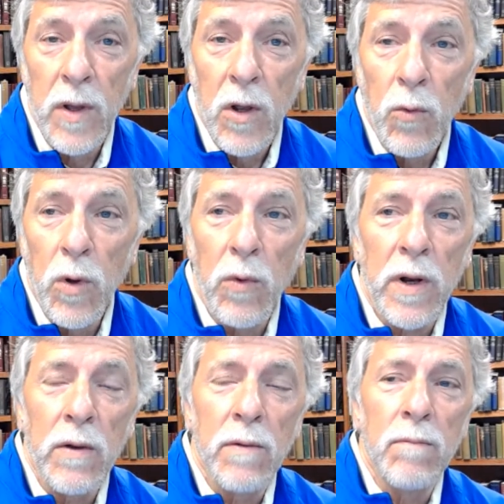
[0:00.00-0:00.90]
We
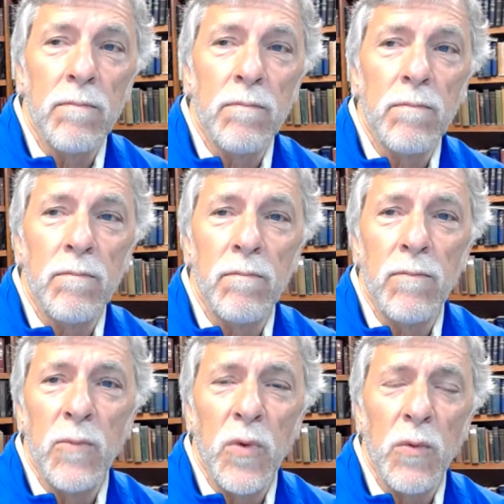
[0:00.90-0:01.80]
want
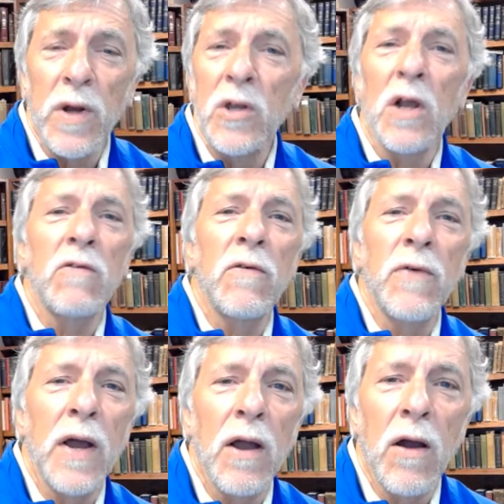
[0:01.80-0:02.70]
to
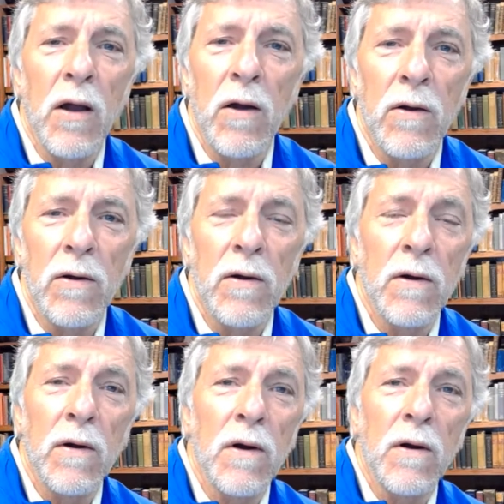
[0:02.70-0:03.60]
justify our
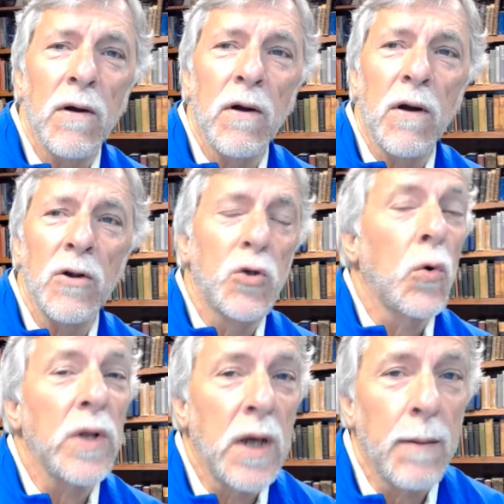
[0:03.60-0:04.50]

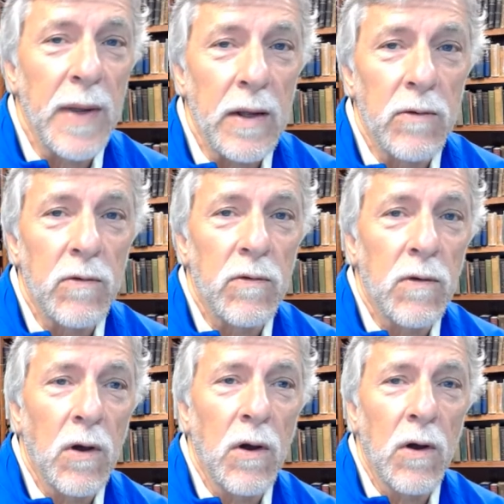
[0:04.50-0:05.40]
shortcomings,
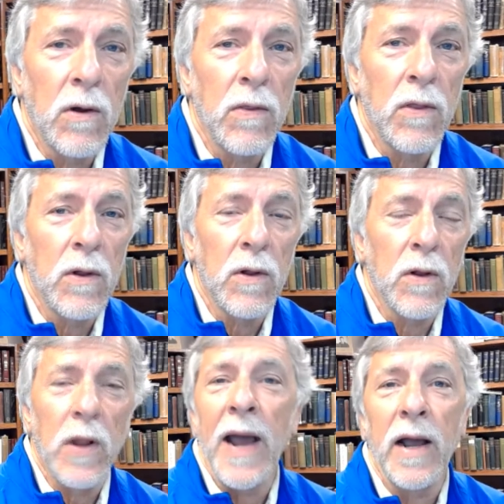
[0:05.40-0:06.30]
the
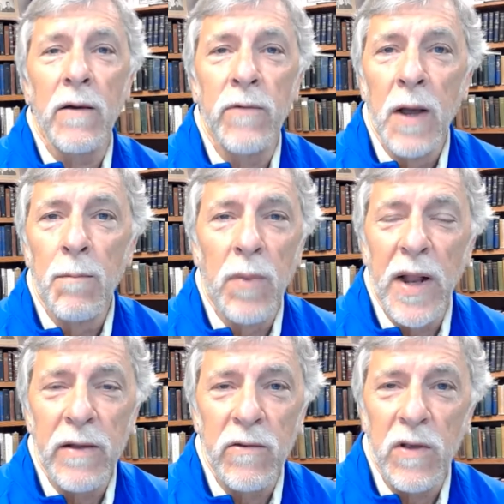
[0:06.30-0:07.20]
lack of
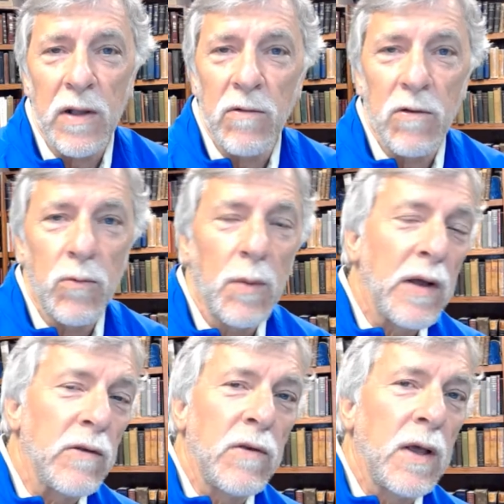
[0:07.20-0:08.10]
blessings as we
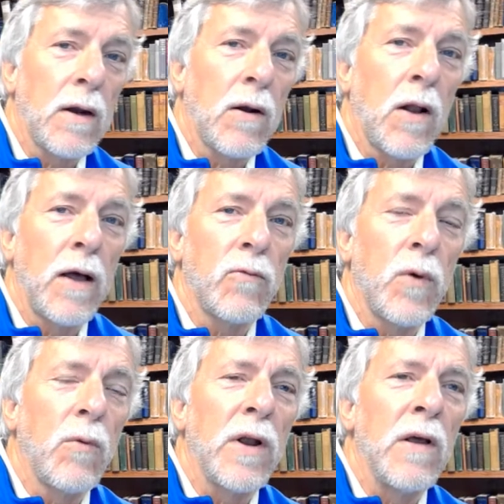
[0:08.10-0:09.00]
might see it in our lives. We
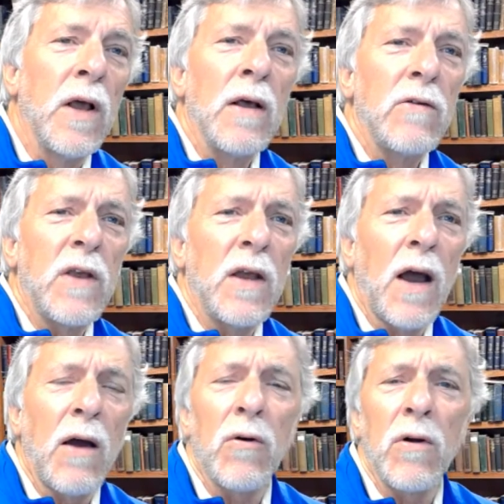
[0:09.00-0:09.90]
want to see
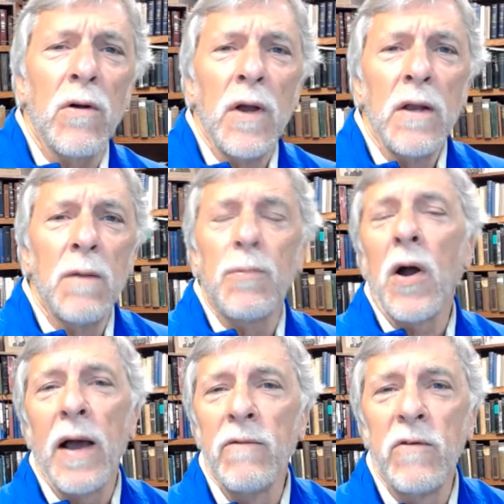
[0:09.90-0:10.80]
our
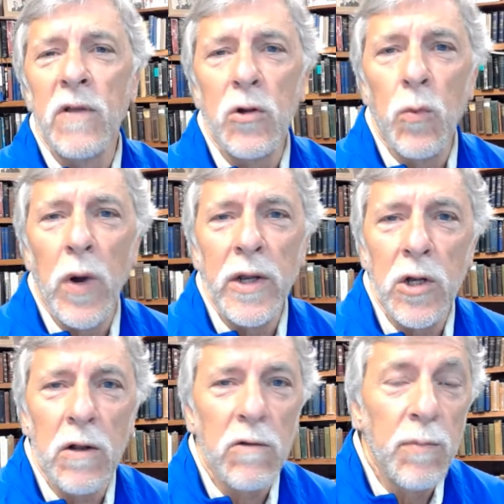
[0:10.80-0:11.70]
deprived
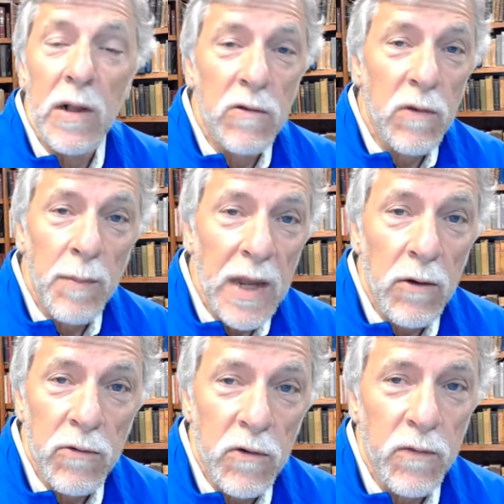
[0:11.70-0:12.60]
situation as being somebody
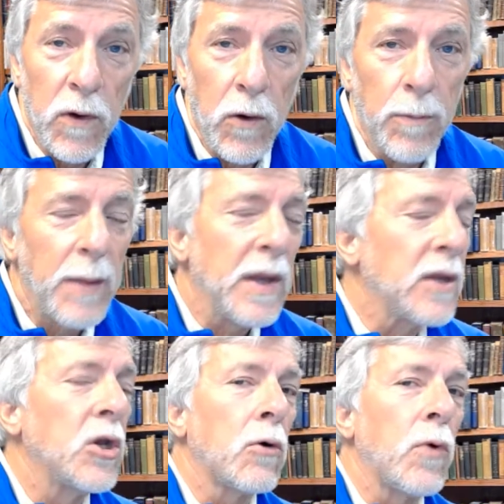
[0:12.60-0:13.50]
else's fault, maybe a
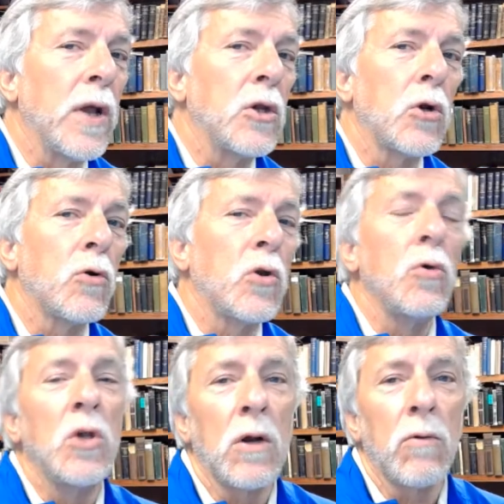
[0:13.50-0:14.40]
generation or two
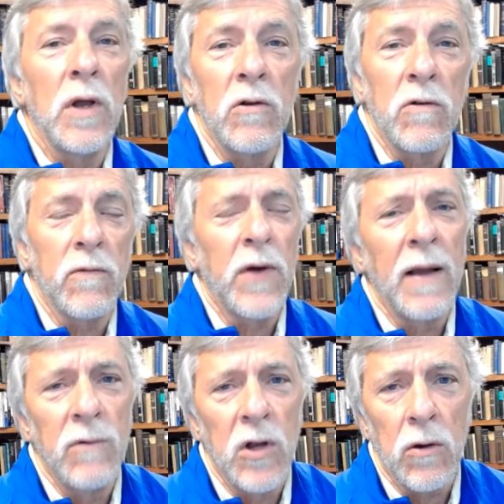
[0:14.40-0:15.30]
generations or
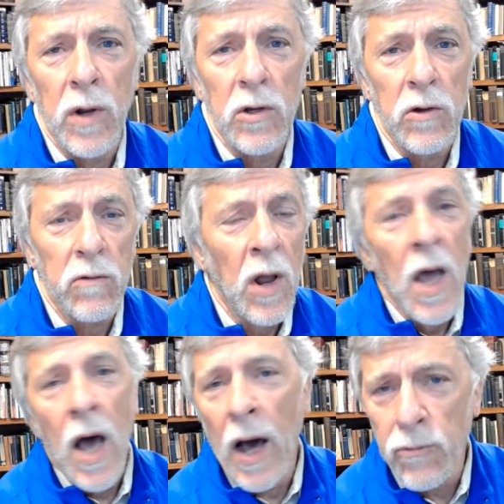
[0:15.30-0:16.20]
five generations or
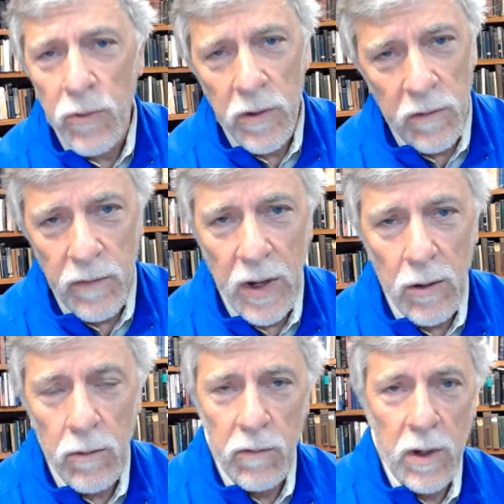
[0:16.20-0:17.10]
hundreds of
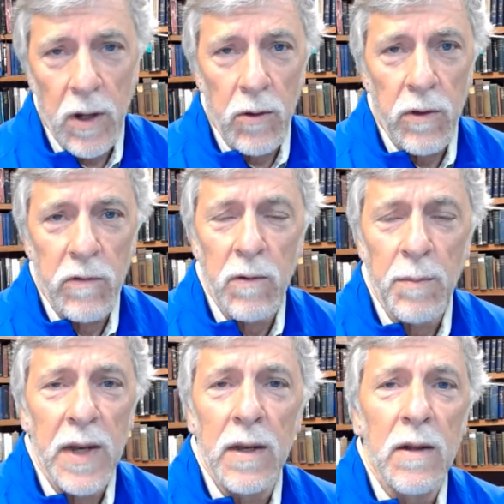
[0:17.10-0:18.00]
years ago that
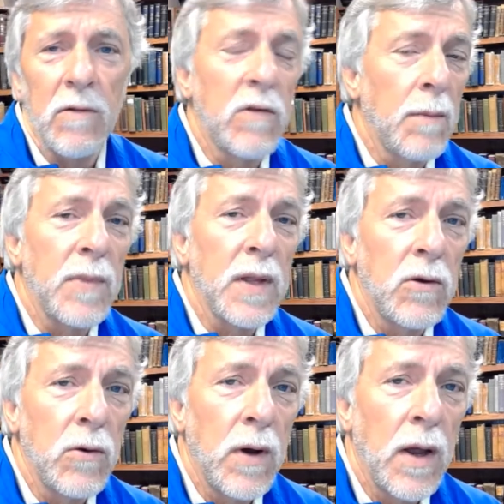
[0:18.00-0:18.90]
somebody did something
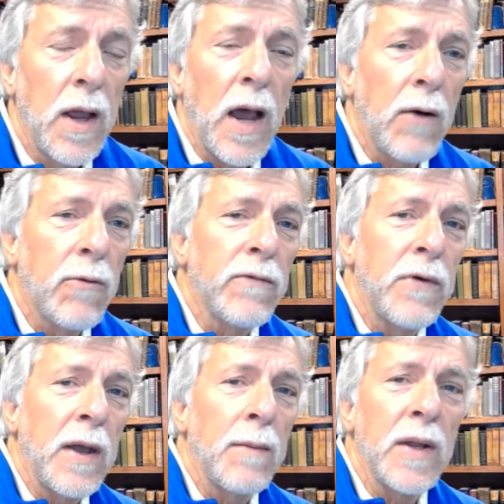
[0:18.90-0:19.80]
to our
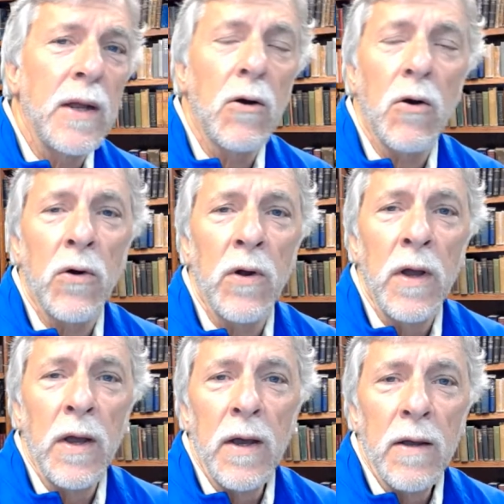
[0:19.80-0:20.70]
family or
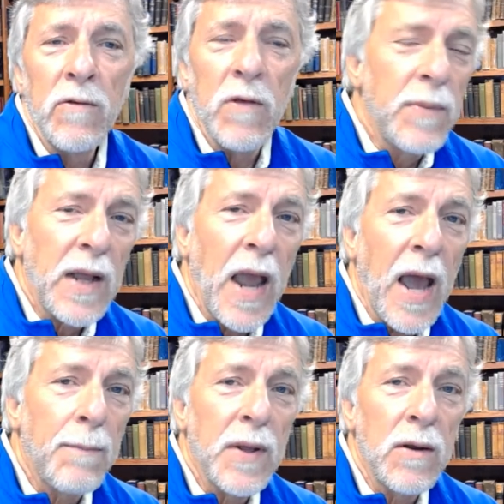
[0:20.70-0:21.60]
something
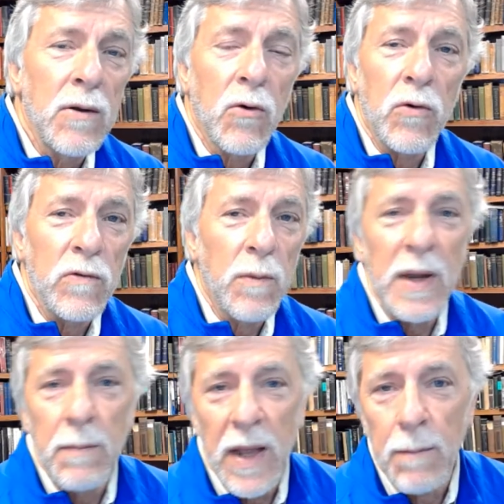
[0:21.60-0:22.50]
happened or
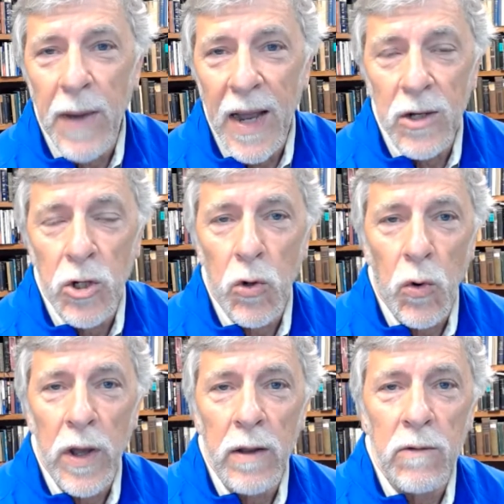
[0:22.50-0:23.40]
somebody made a bad
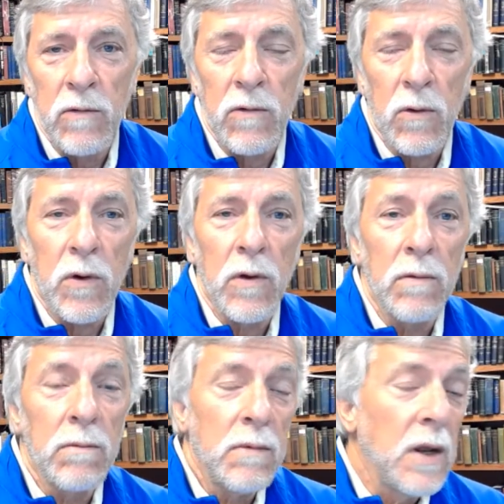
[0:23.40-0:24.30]
choice or,
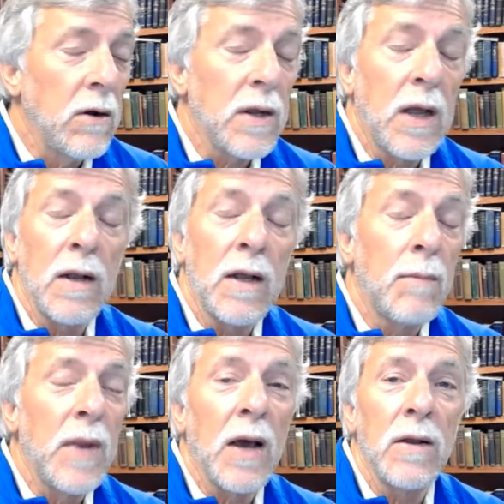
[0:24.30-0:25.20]
you know, it can
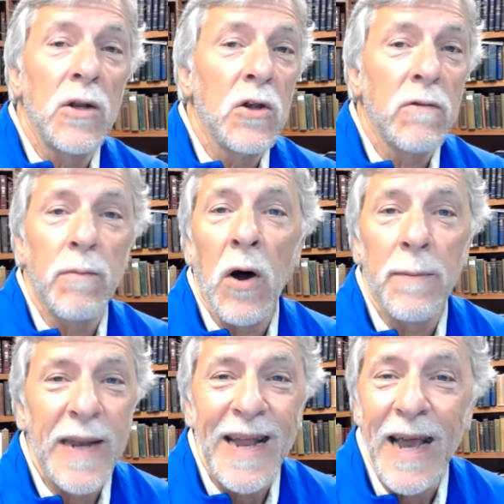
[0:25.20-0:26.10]
come down to just mom
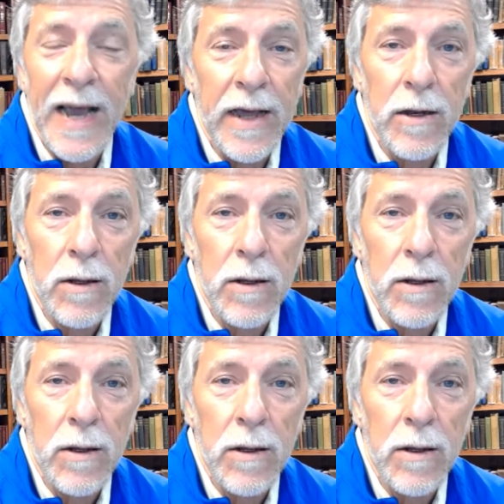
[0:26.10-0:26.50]
and dad.